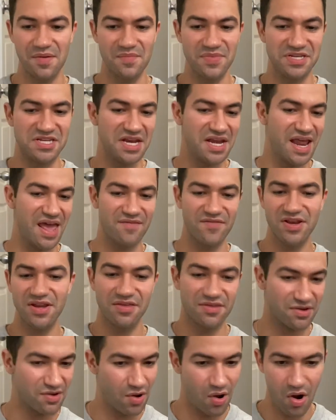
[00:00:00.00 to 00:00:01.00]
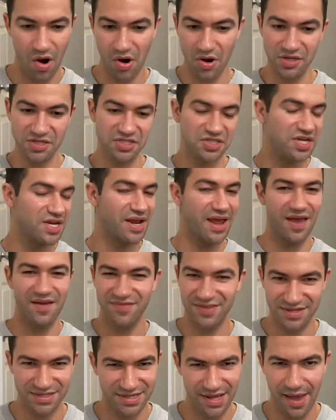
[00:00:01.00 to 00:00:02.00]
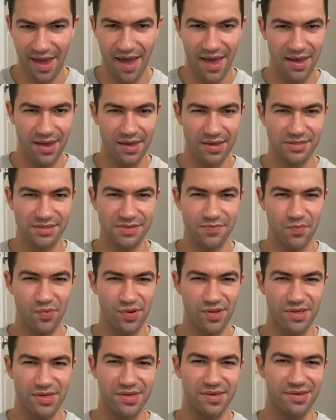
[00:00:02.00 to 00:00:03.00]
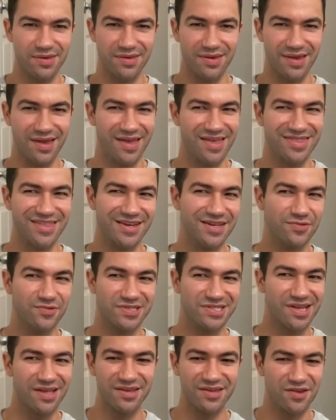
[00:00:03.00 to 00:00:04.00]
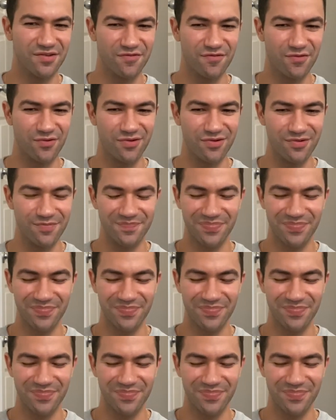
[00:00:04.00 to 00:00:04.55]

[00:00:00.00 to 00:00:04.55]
didn't have any of the cards, didn't have the tags, and then he was selling it for